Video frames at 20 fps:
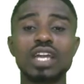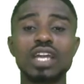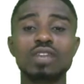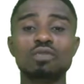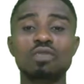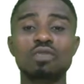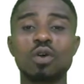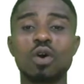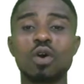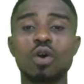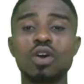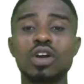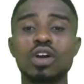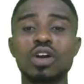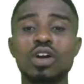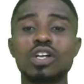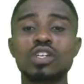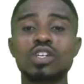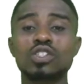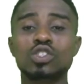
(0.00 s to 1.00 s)
34,
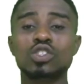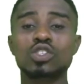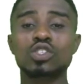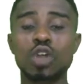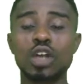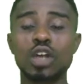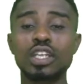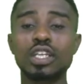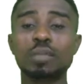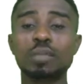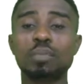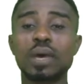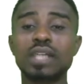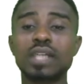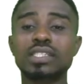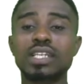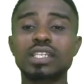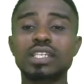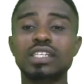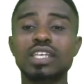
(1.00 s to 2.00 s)
study the
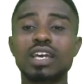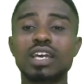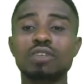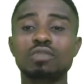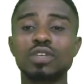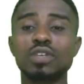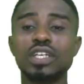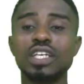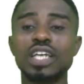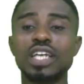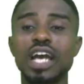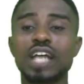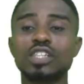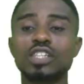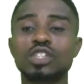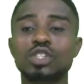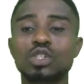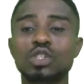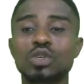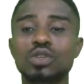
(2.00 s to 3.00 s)
pattern carefully
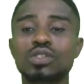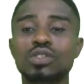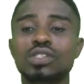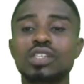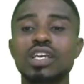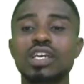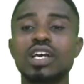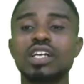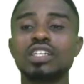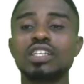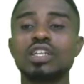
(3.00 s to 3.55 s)
and choose